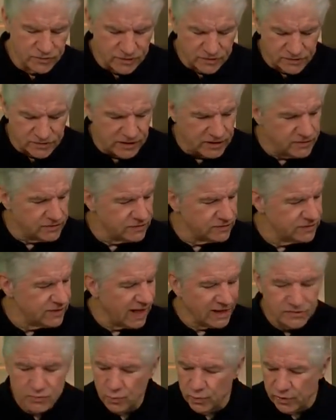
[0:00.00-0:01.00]
diseases?
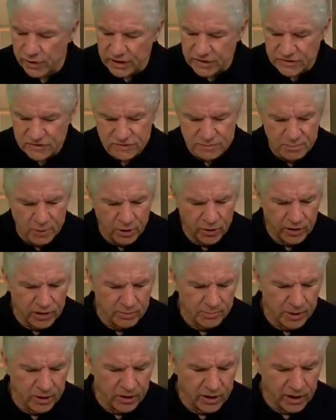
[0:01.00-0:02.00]
That's when we'll get smart
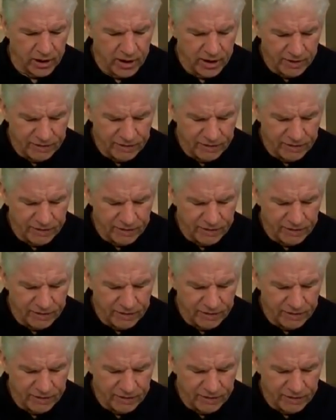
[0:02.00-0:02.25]
in America.